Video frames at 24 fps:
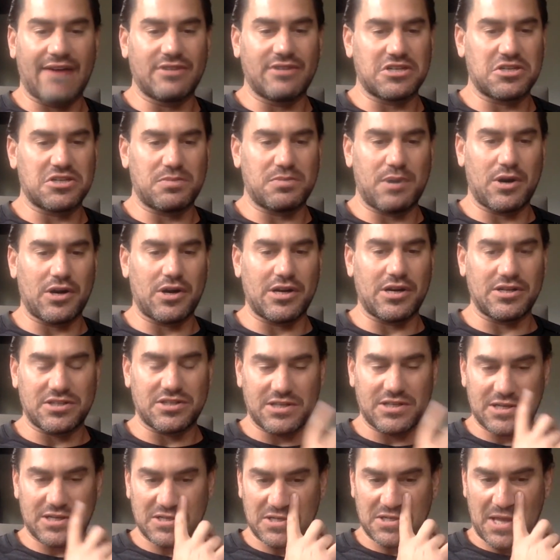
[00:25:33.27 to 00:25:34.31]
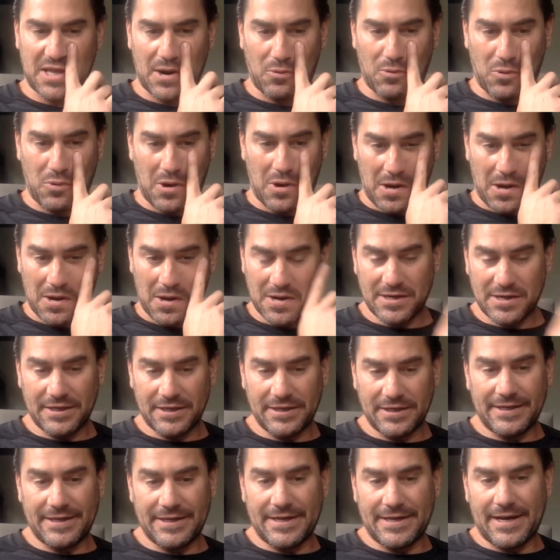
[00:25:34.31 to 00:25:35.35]
experiences that were
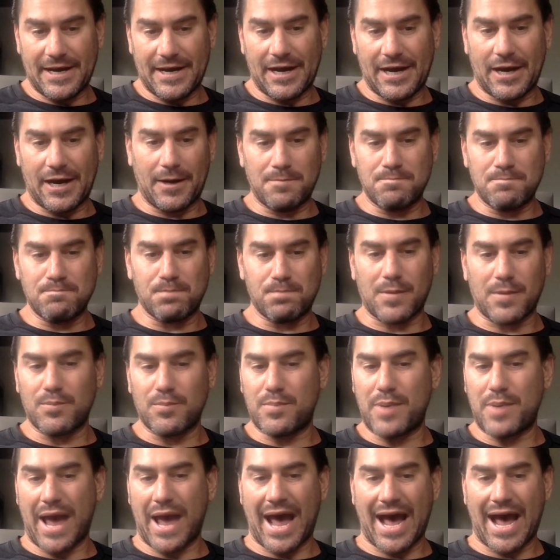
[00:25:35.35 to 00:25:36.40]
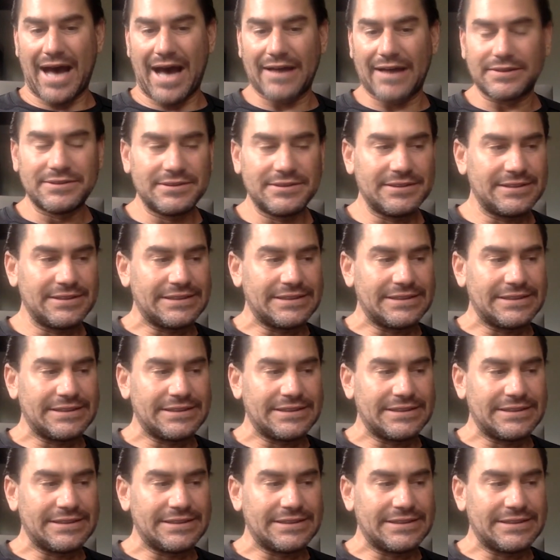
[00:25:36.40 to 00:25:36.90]
bad.